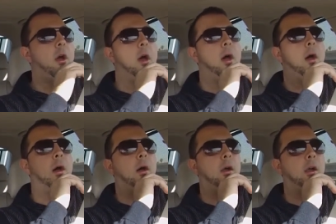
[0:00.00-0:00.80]

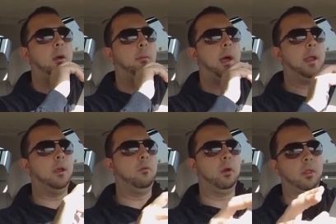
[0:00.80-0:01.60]
Uh, combine
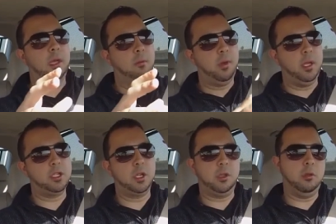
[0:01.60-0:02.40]
it with
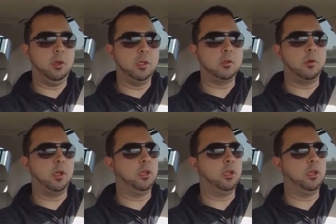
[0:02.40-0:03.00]
inpatient units where you